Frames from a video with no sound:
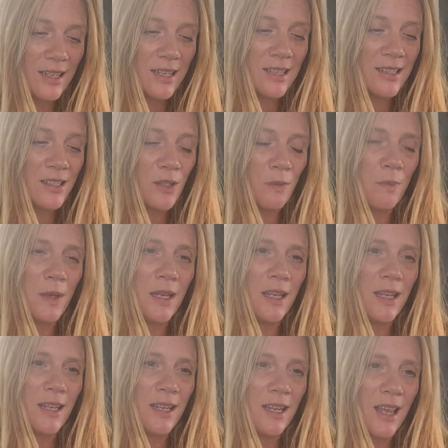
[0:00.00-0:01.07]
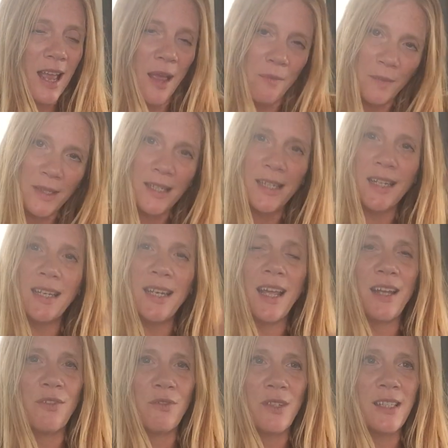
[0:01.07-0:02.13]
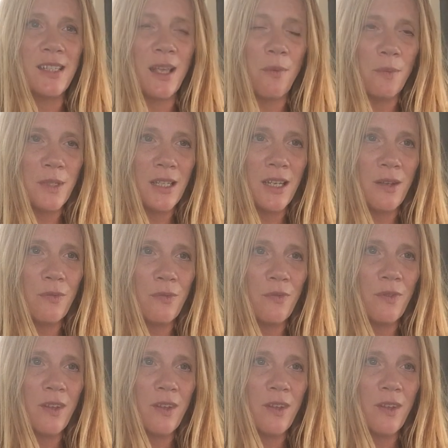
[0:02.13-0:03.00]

is to be empty and receptive,